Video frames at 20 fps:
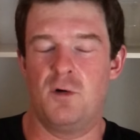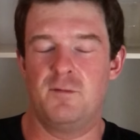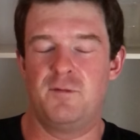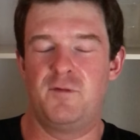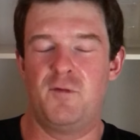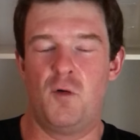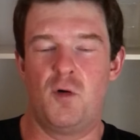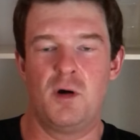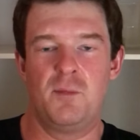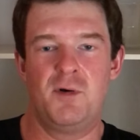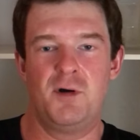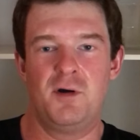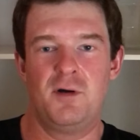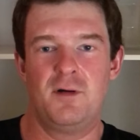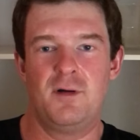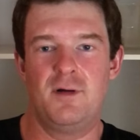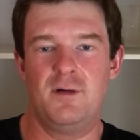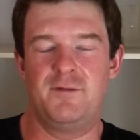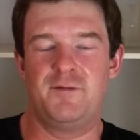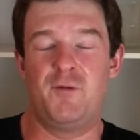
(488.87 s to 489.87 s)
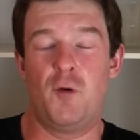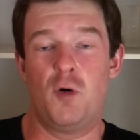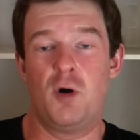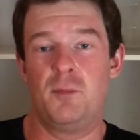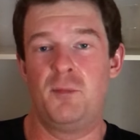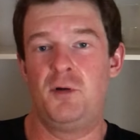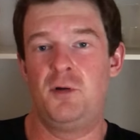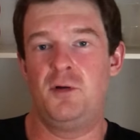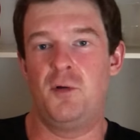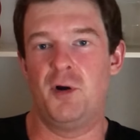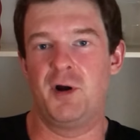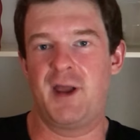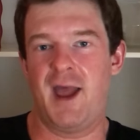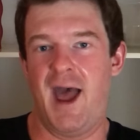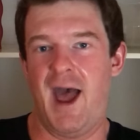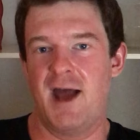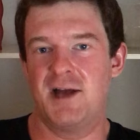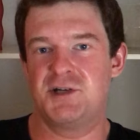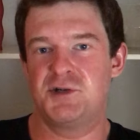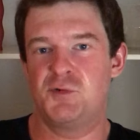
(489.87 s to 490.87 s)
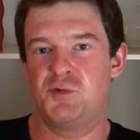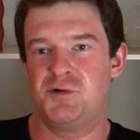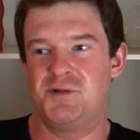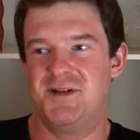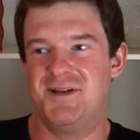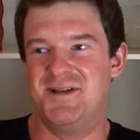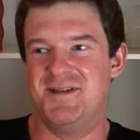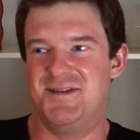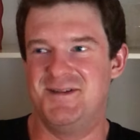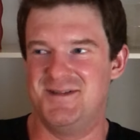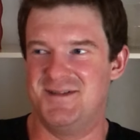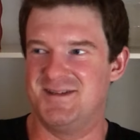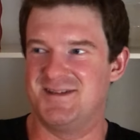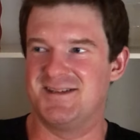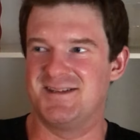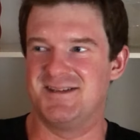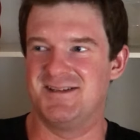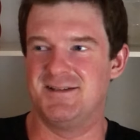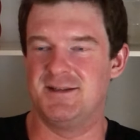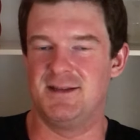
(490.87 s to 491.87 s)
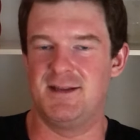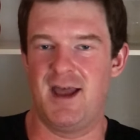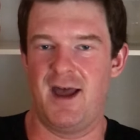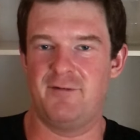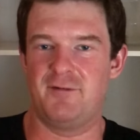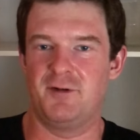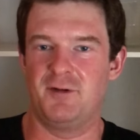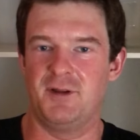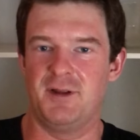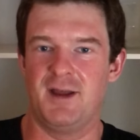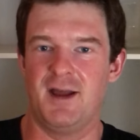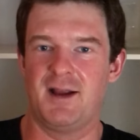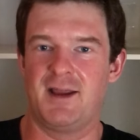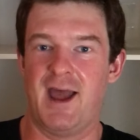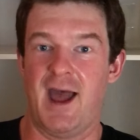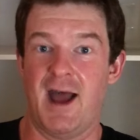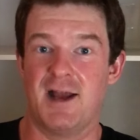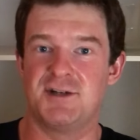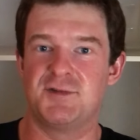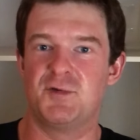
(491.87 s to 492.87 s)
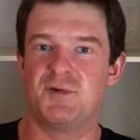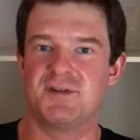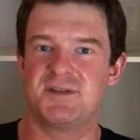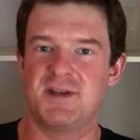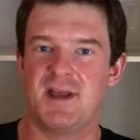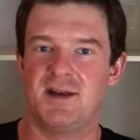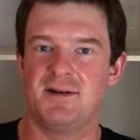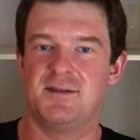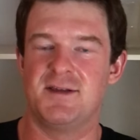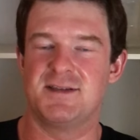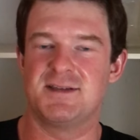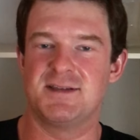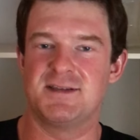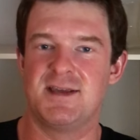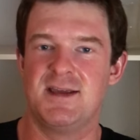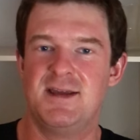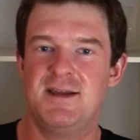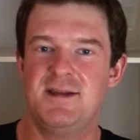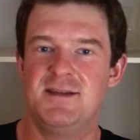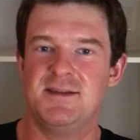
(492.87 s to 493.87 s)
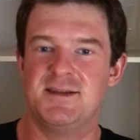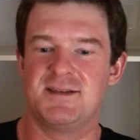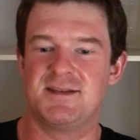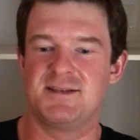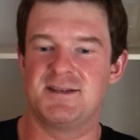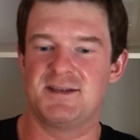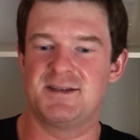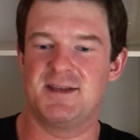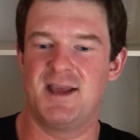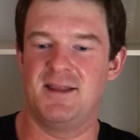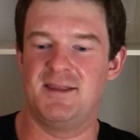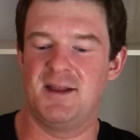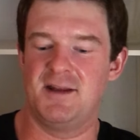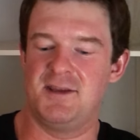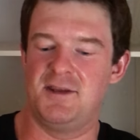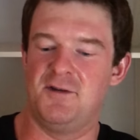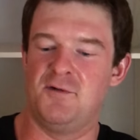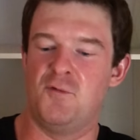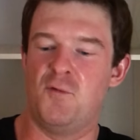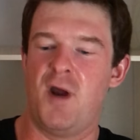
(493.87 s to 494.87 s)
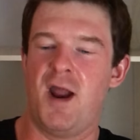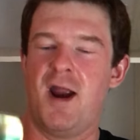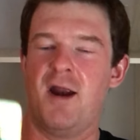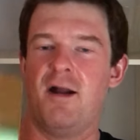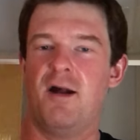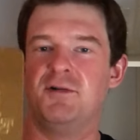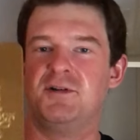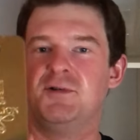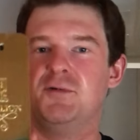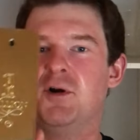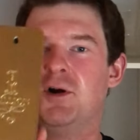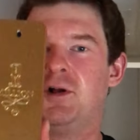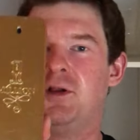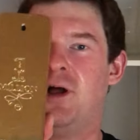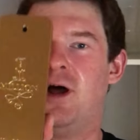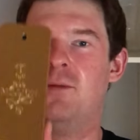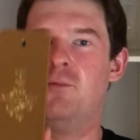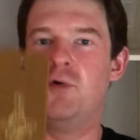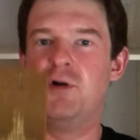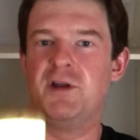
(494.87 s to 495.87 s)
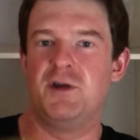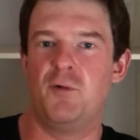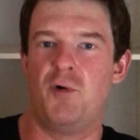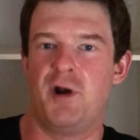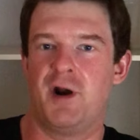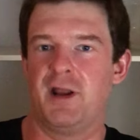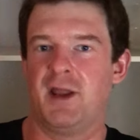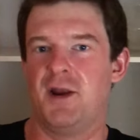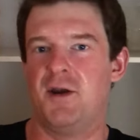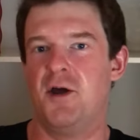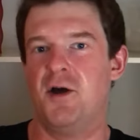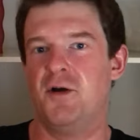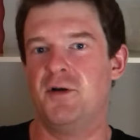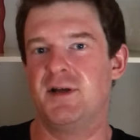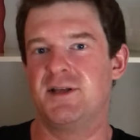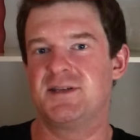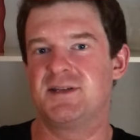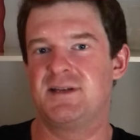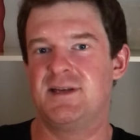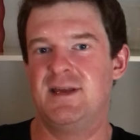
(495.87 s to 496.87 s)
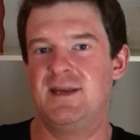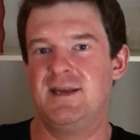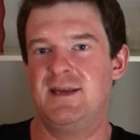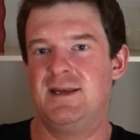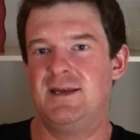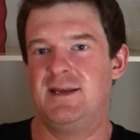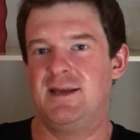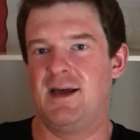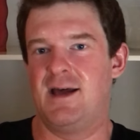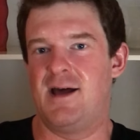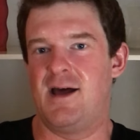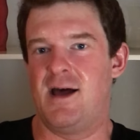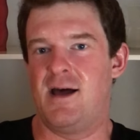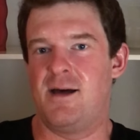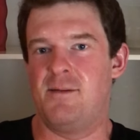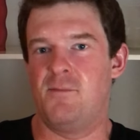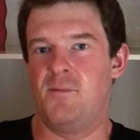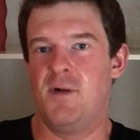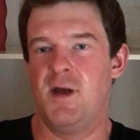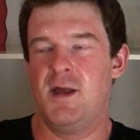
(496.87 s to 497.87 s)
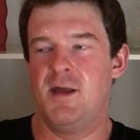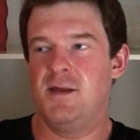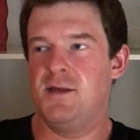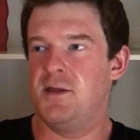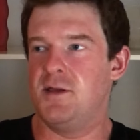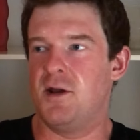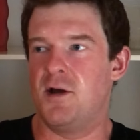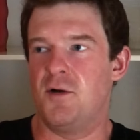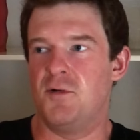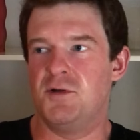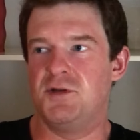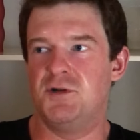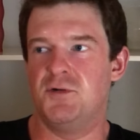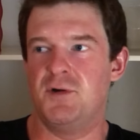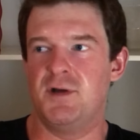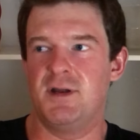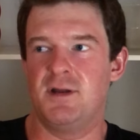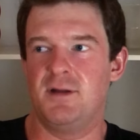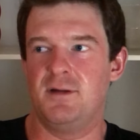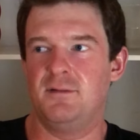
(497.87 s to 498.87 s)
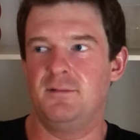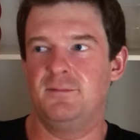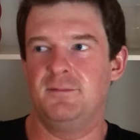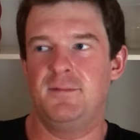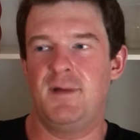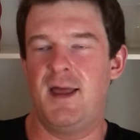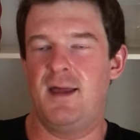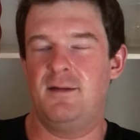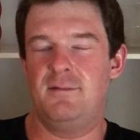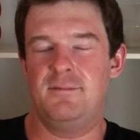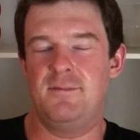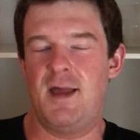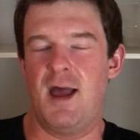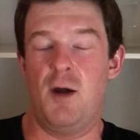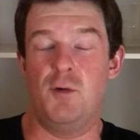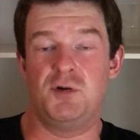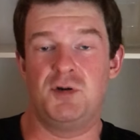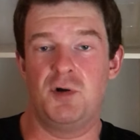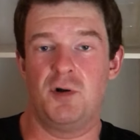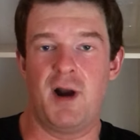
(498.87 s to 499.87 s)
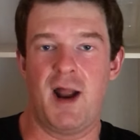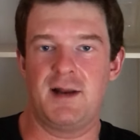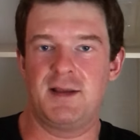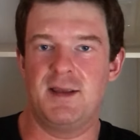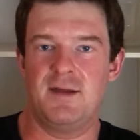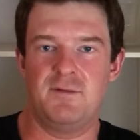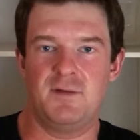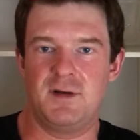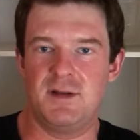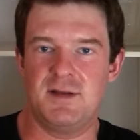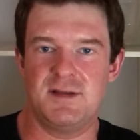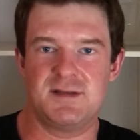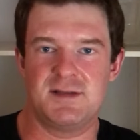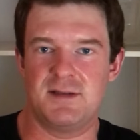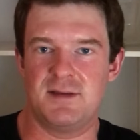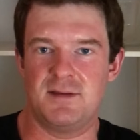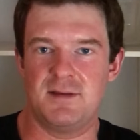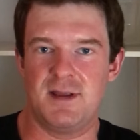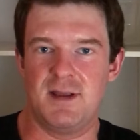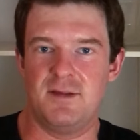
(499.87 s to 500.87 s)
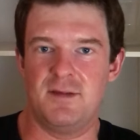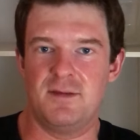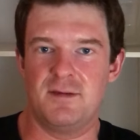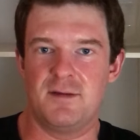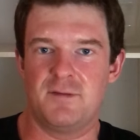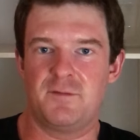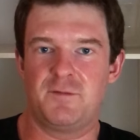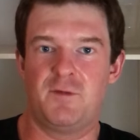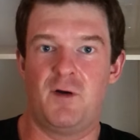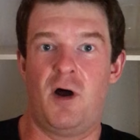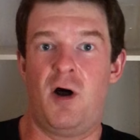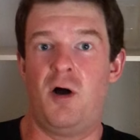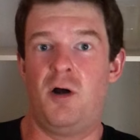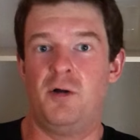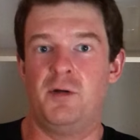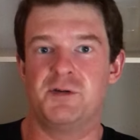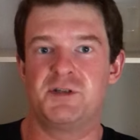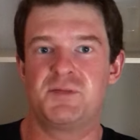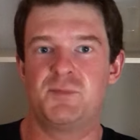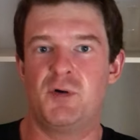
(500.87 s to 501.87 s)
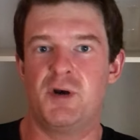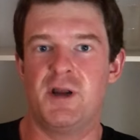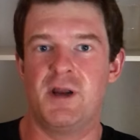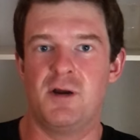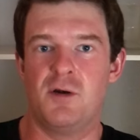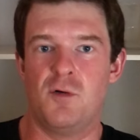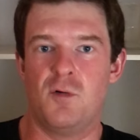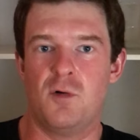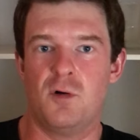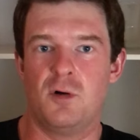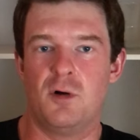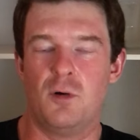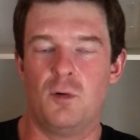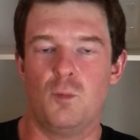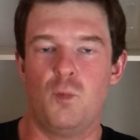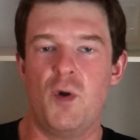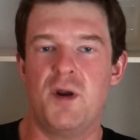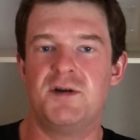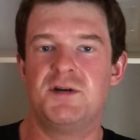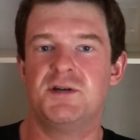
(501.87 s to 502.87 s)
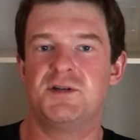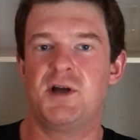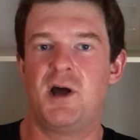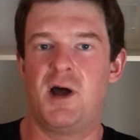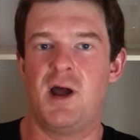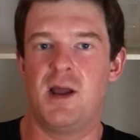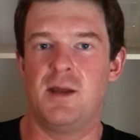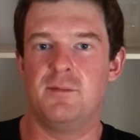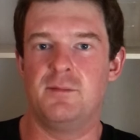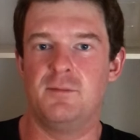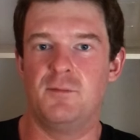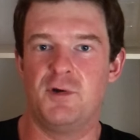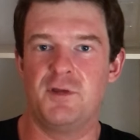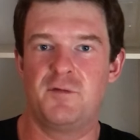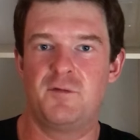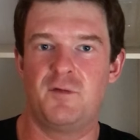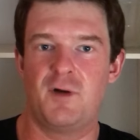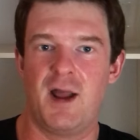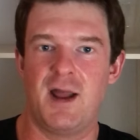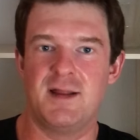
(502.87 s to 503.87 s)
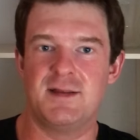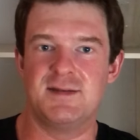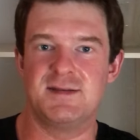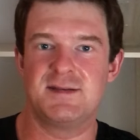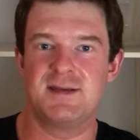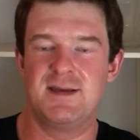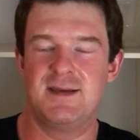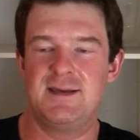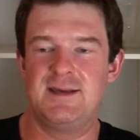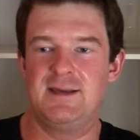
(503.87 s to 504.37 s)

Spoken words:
Formal or casual, this is definitely a casual scent. This is a scent that you wear out to a club when you want to get noticed. You know, doing outdoor activities in the fall, spring, or winter time with friends.